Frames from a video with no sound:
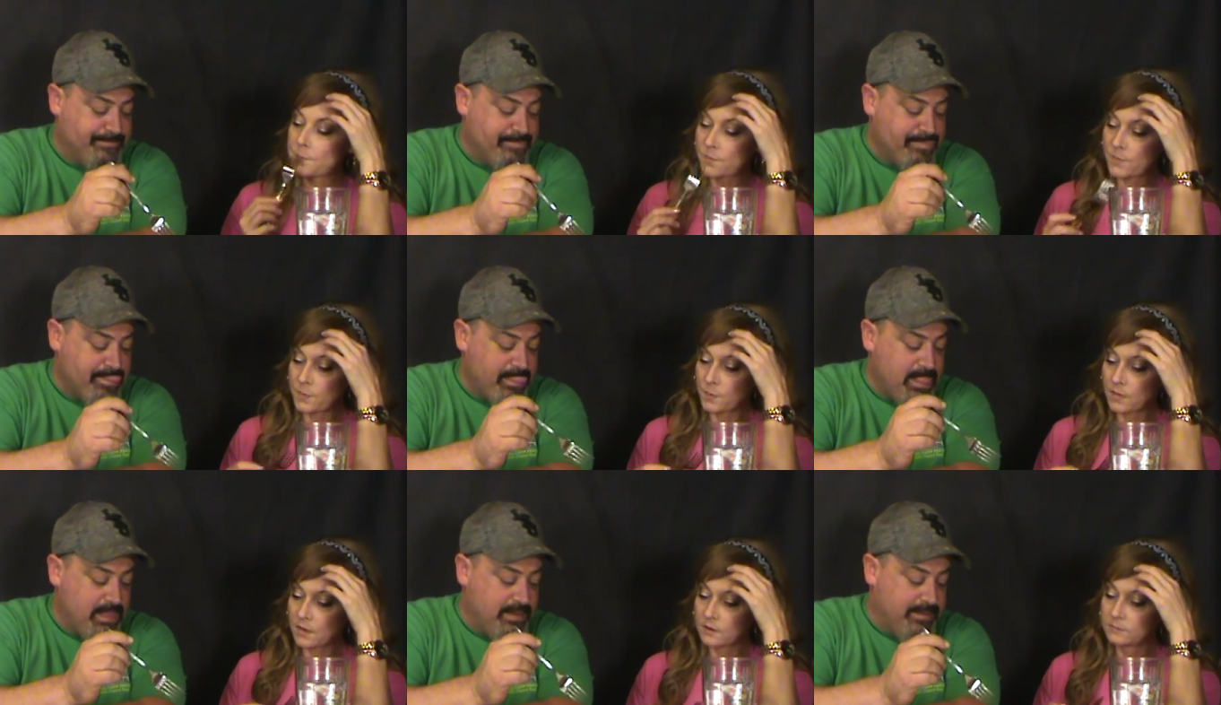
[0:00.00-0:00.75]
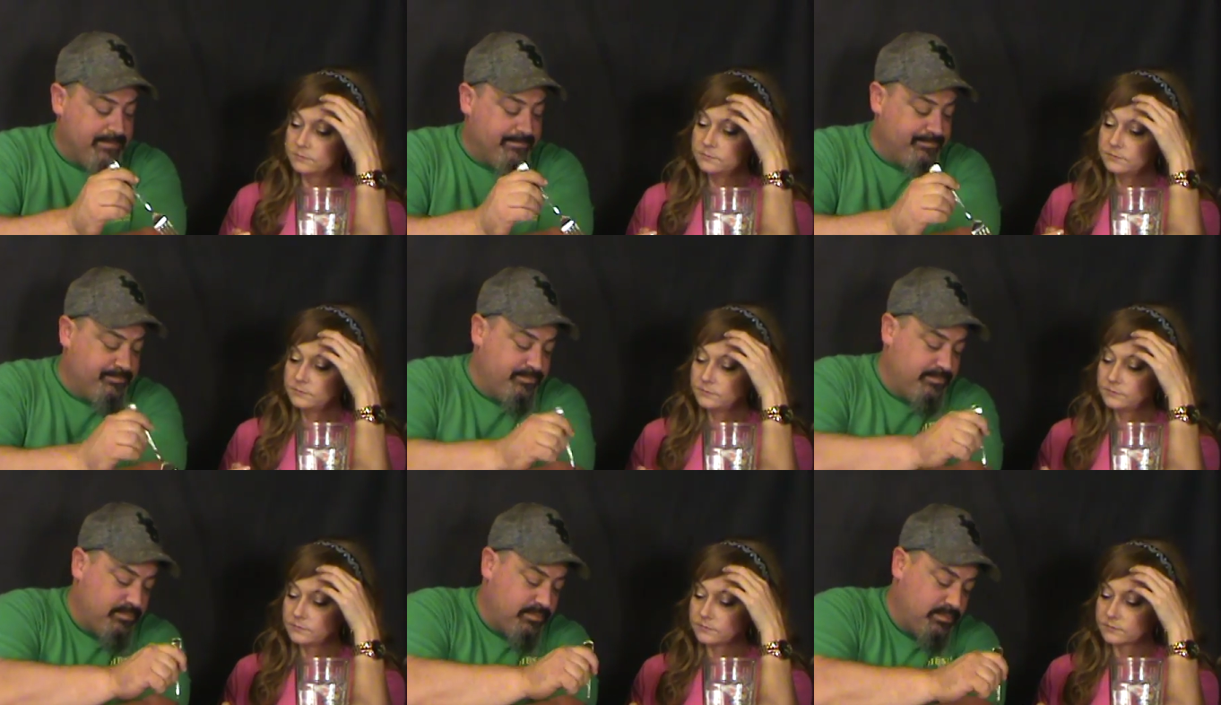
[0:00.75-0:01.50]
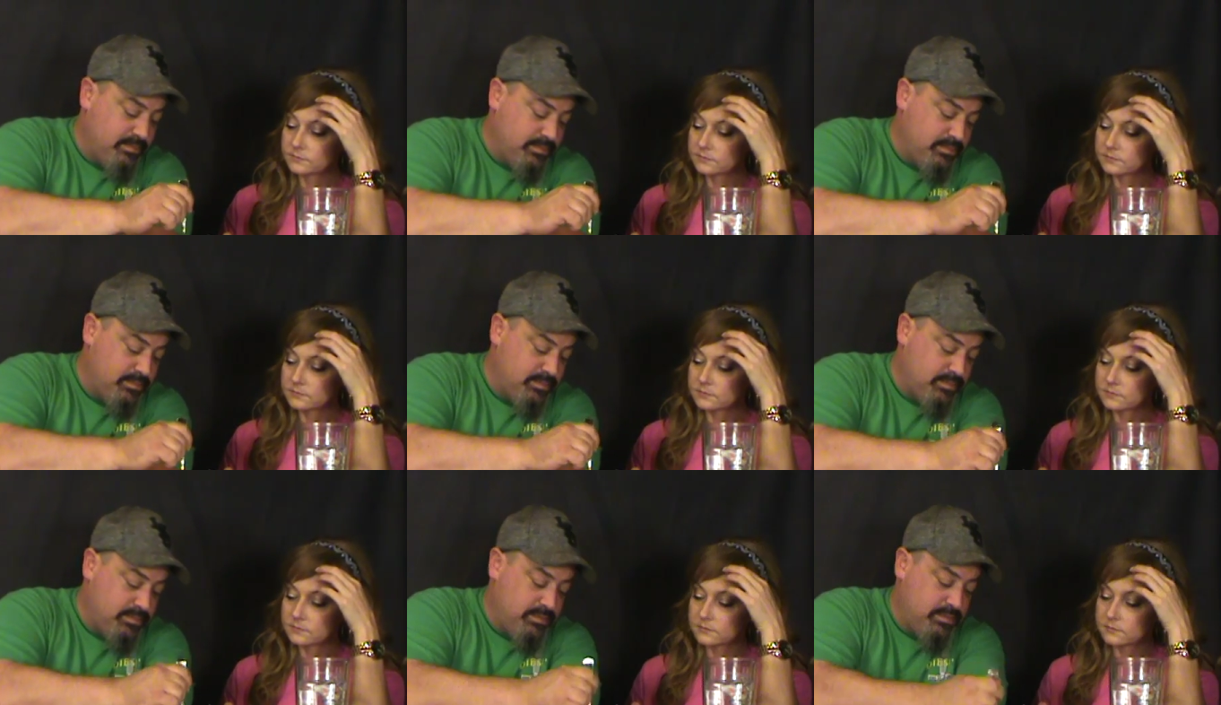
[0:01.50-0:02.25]

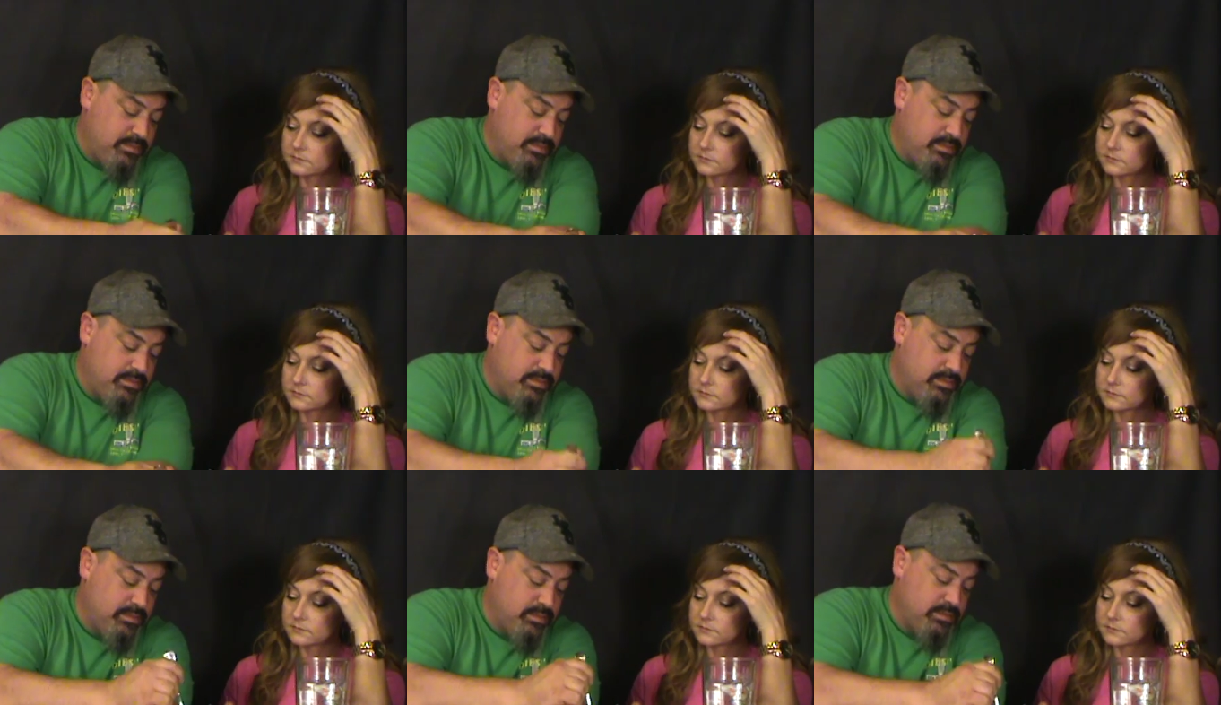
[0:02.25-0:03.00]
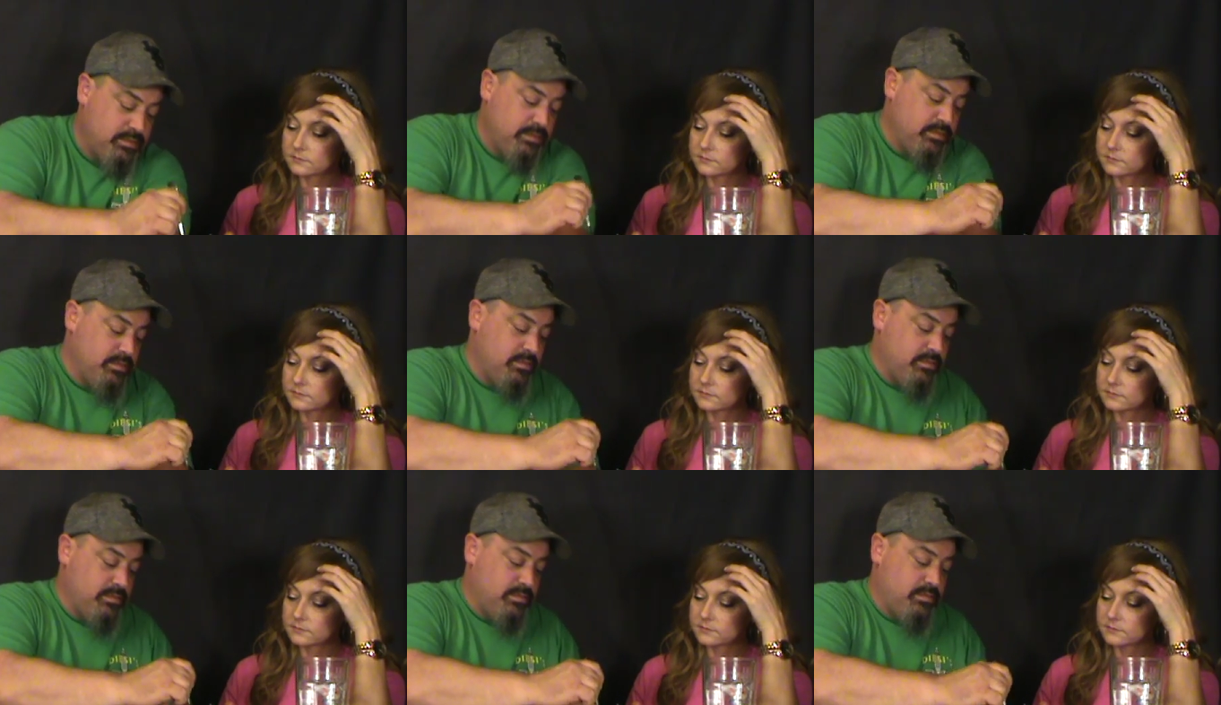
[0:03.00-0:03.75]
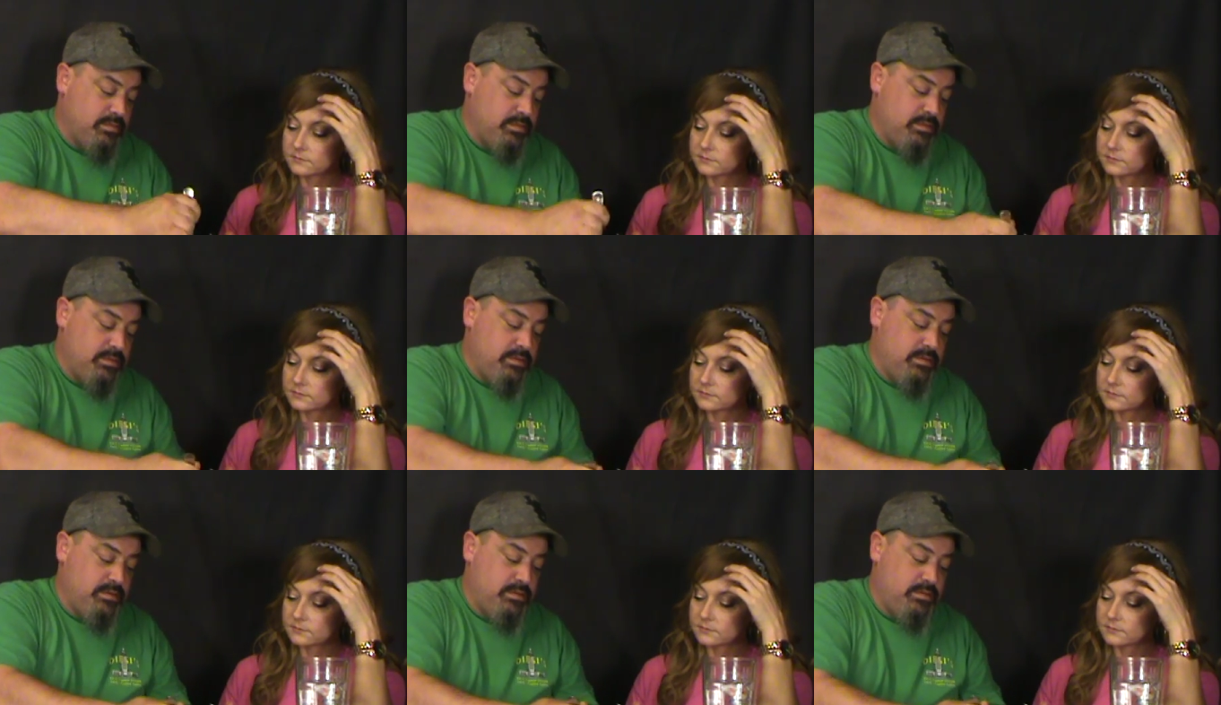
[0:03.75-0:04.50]

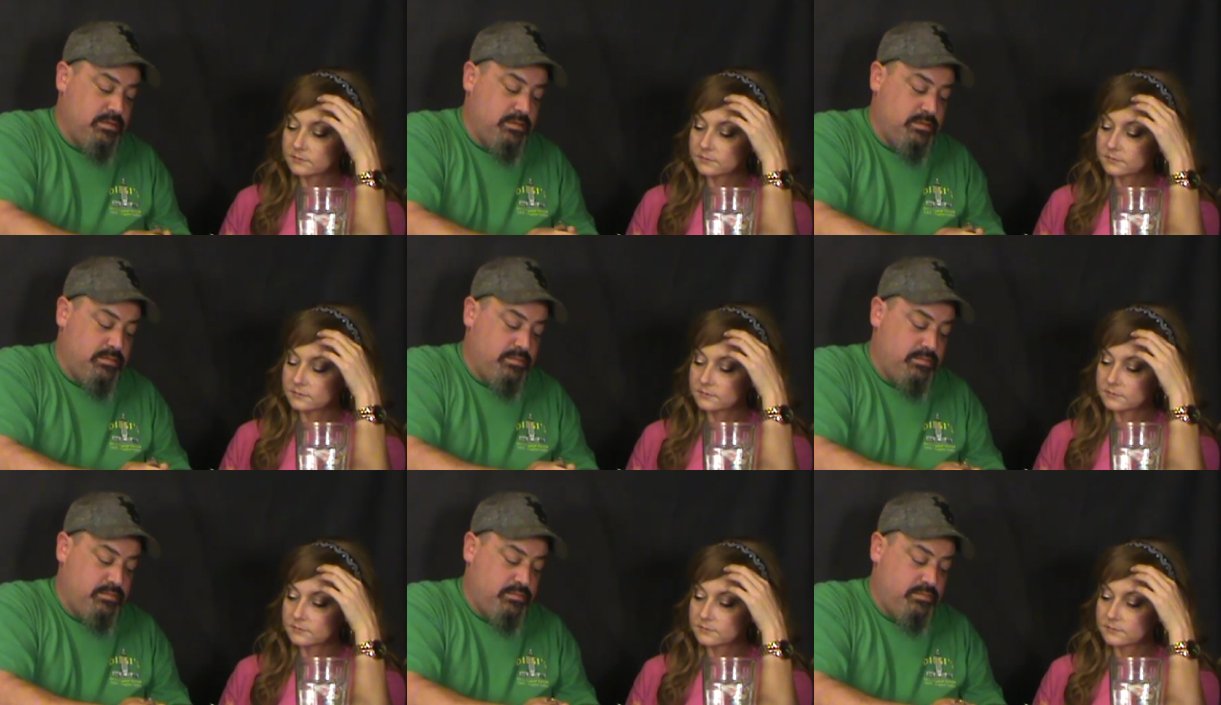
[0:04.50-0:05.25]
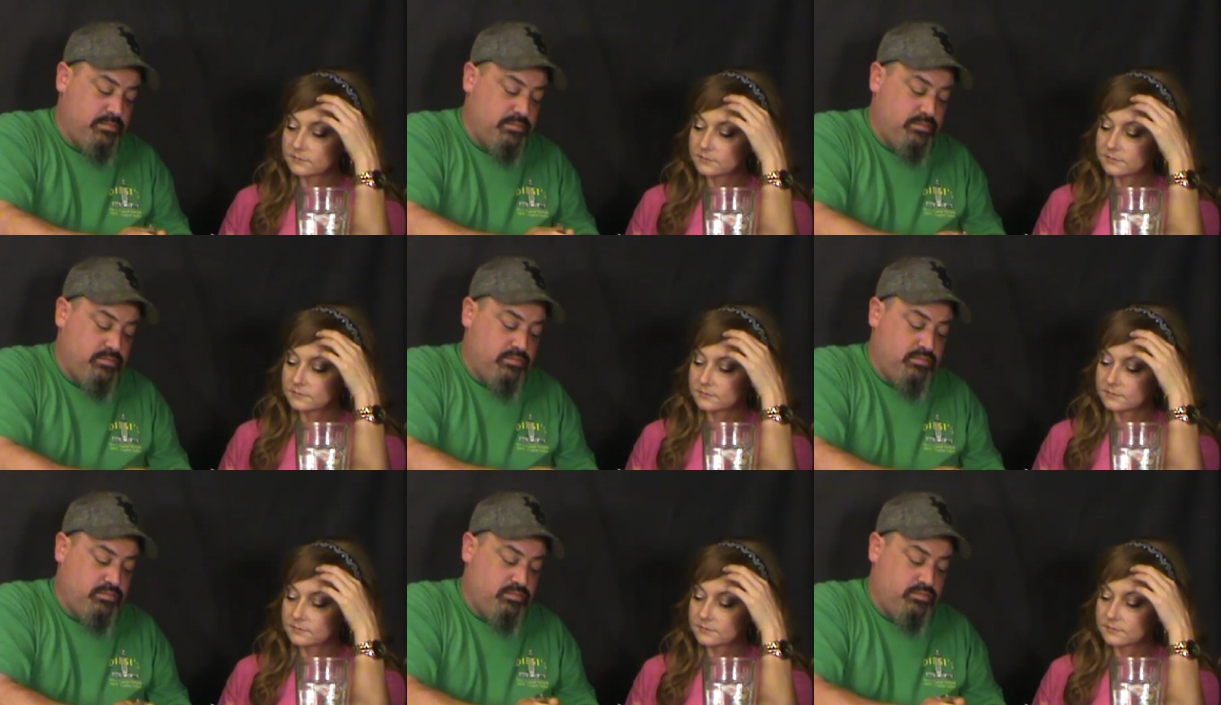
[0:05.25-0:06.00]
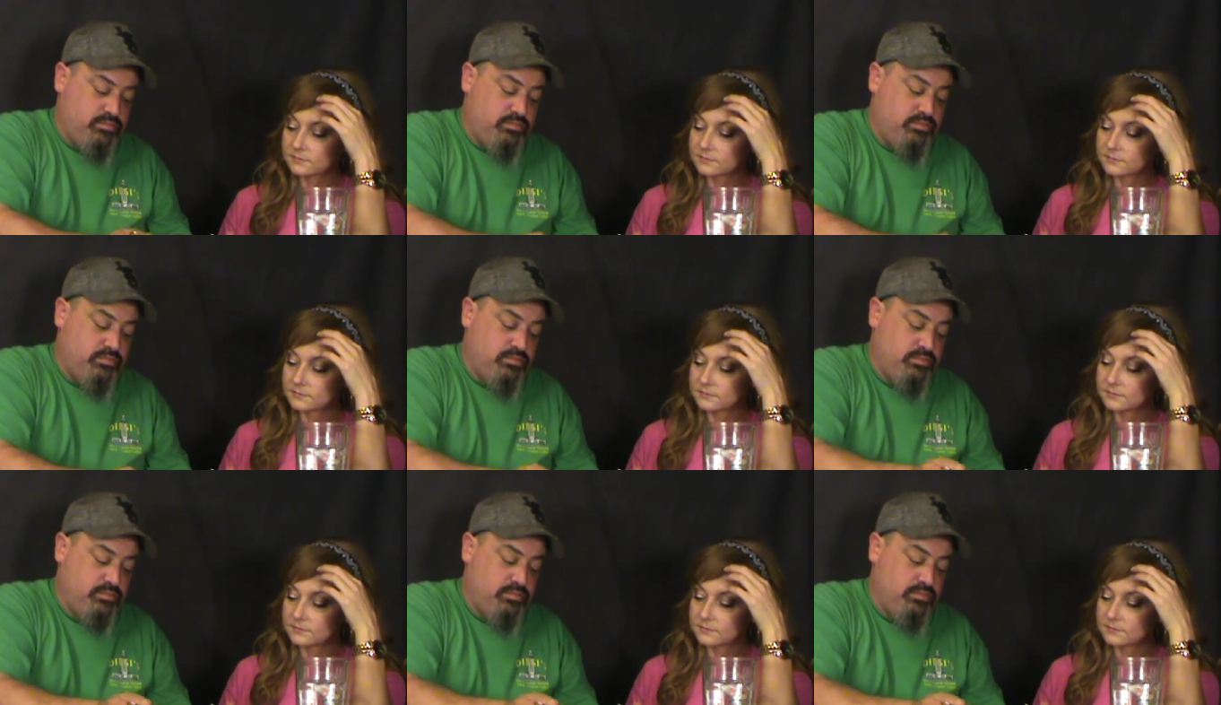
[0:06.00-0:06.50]
Nobody speaks.